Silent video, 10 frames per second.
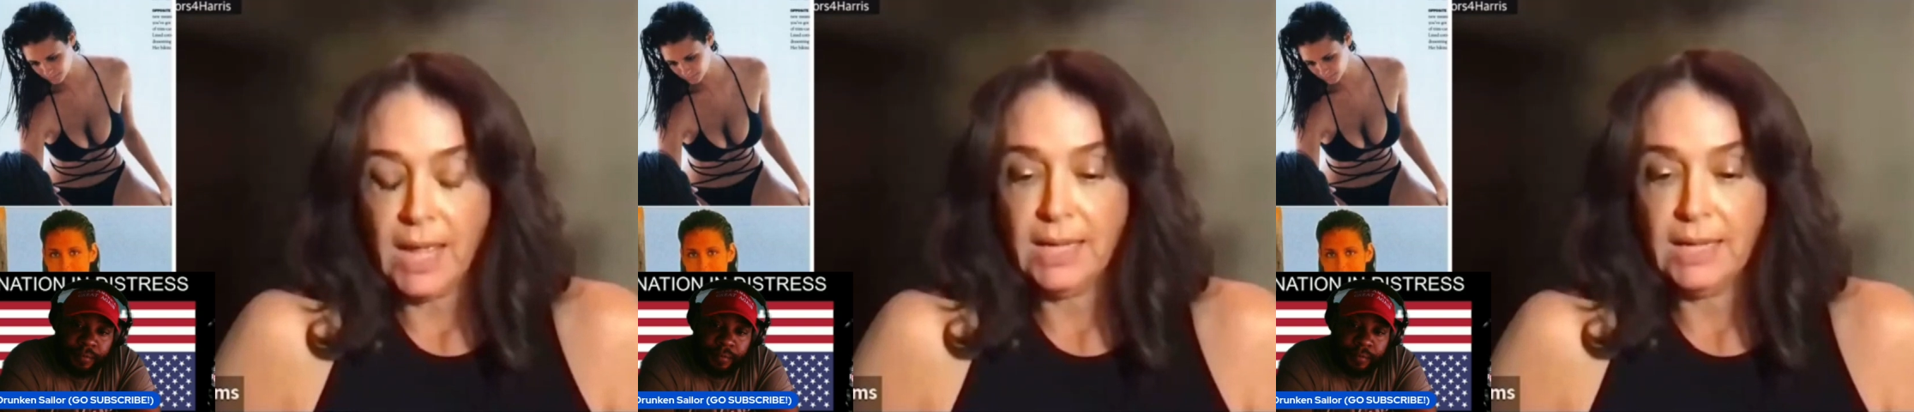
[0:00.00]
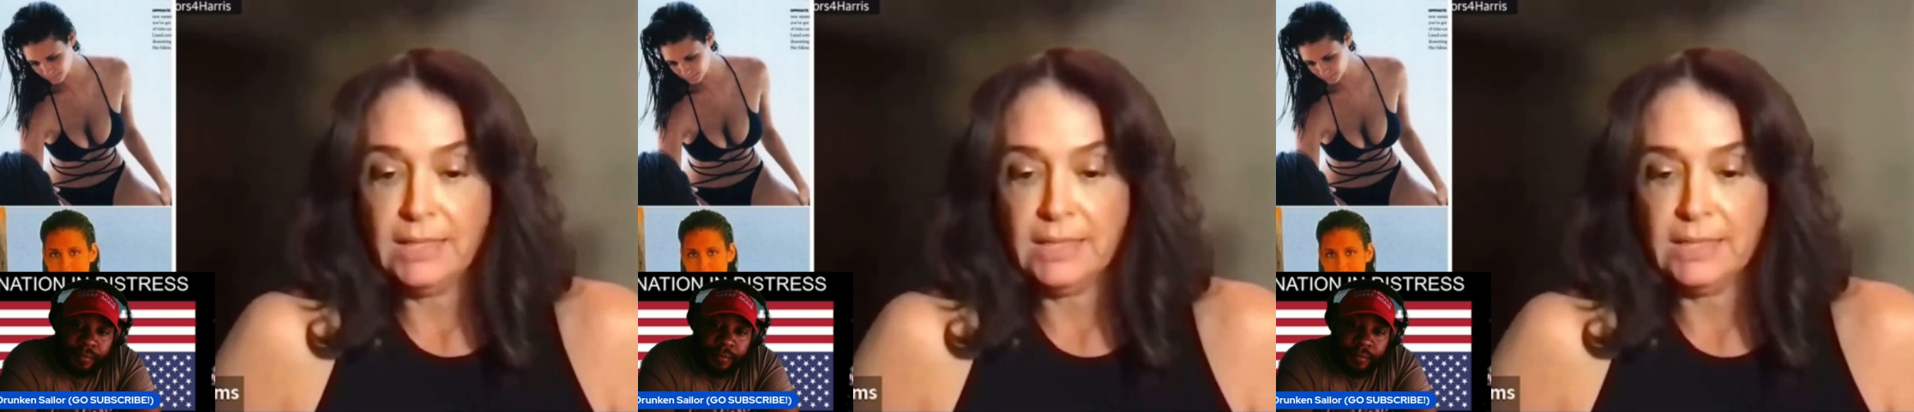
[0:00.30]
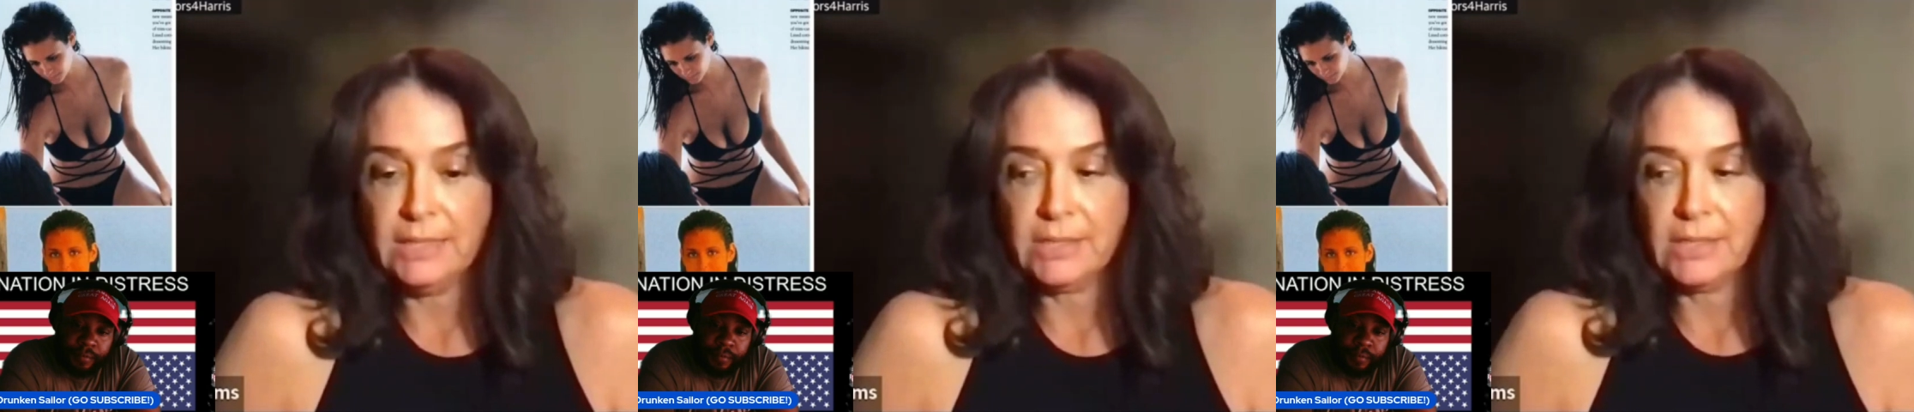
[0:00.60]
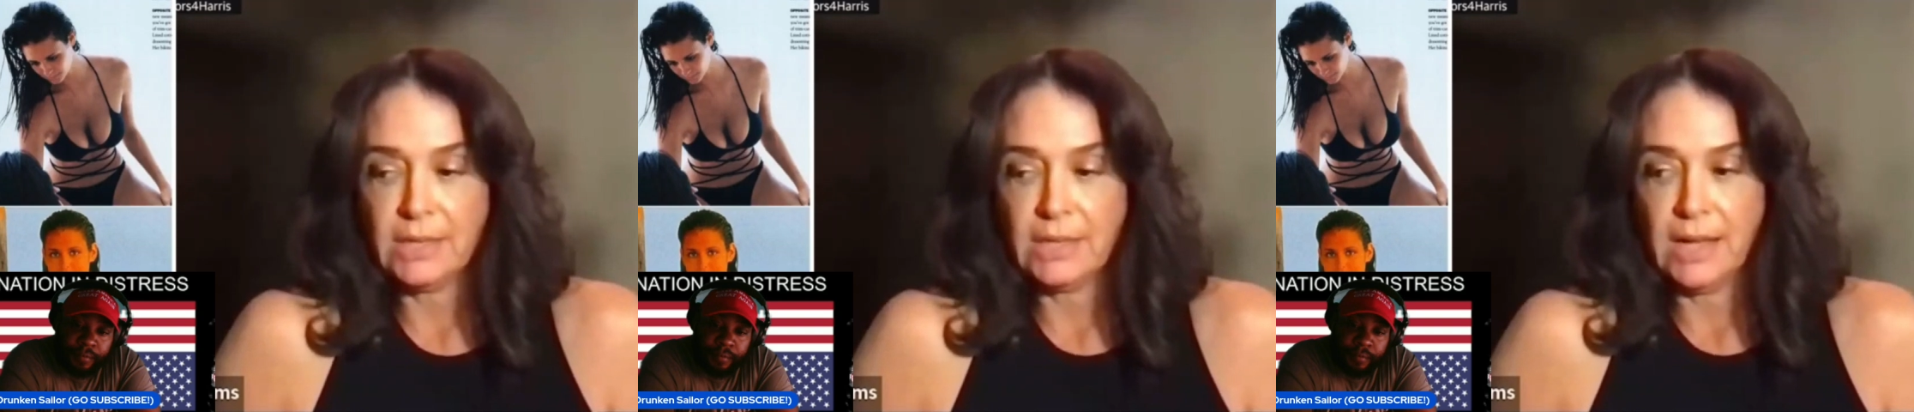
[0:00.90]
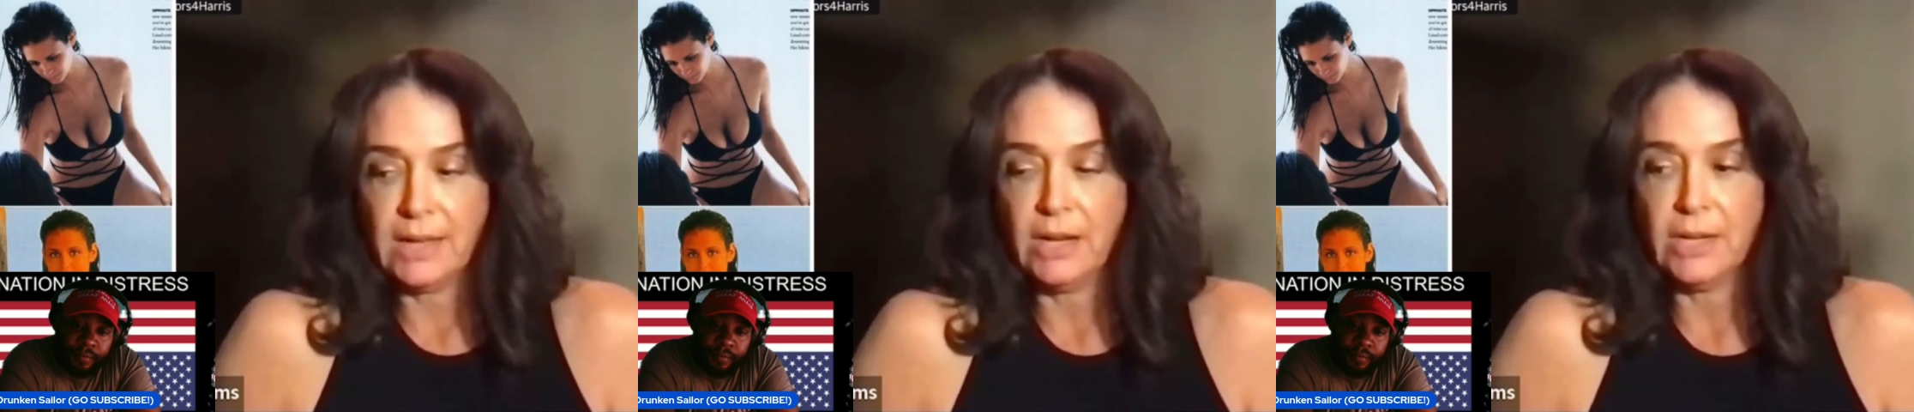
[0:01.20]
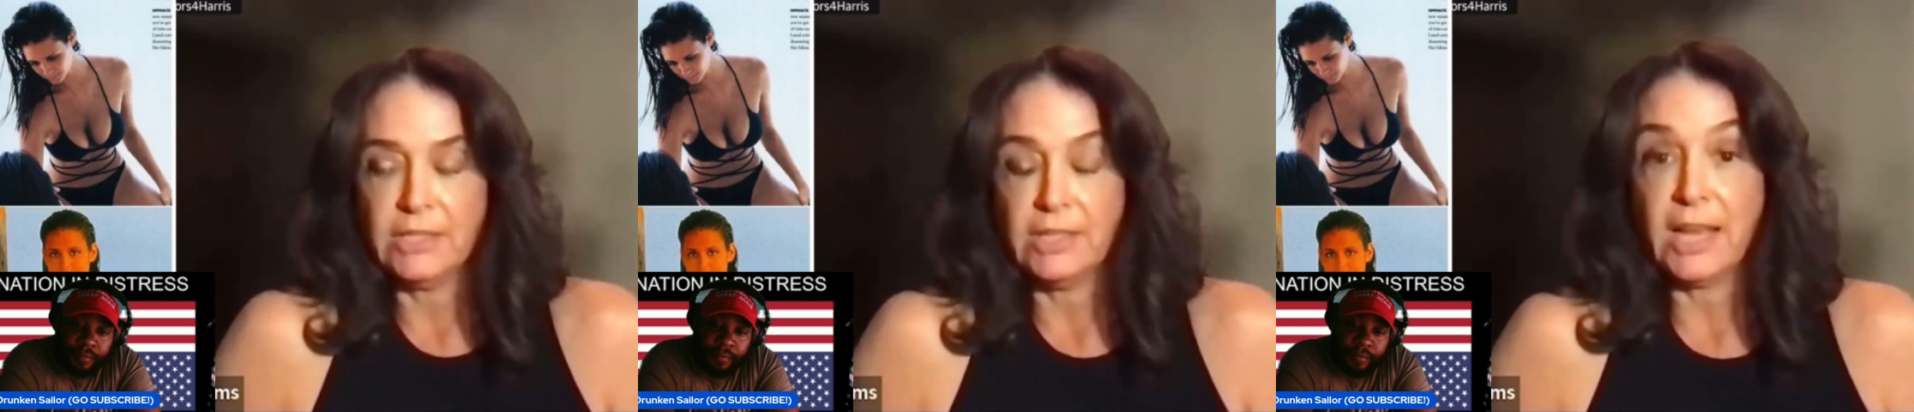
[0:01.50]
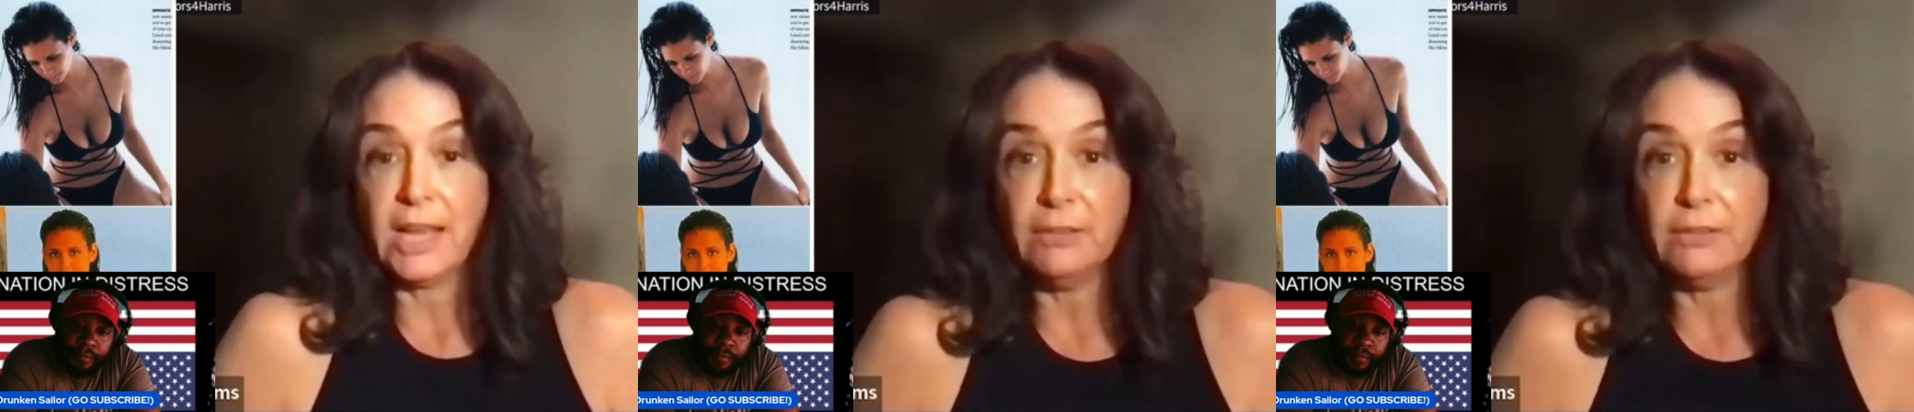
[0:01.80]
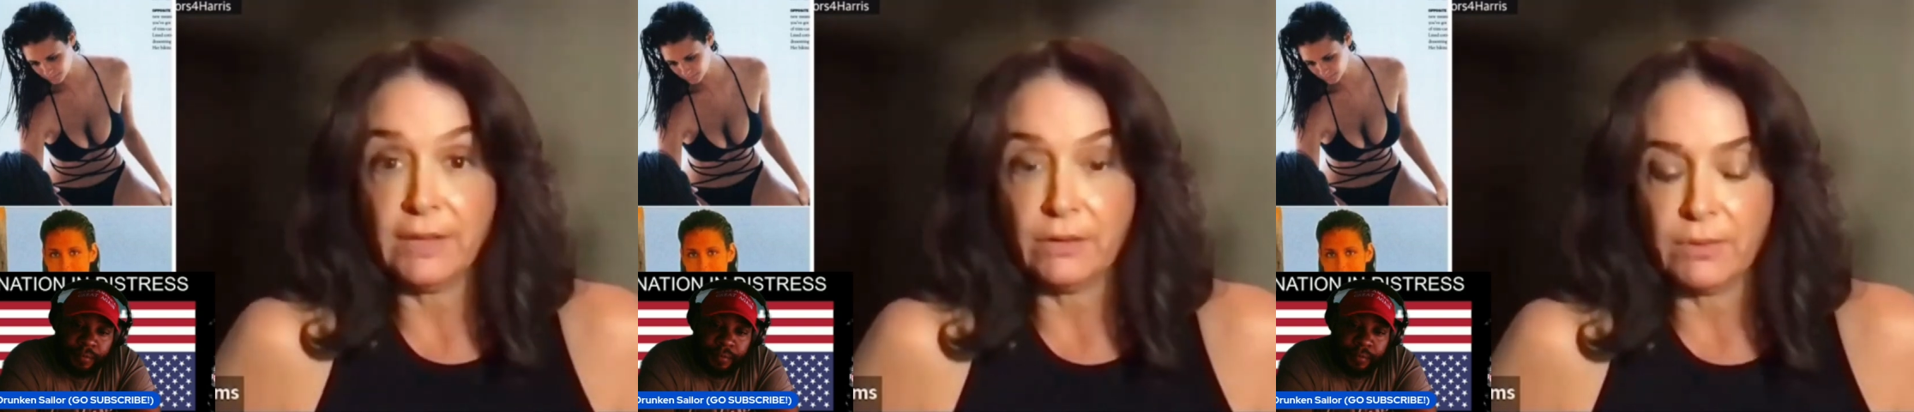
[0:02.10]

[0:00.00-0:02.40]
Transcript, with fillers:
Speaker 1: and I got into the elevator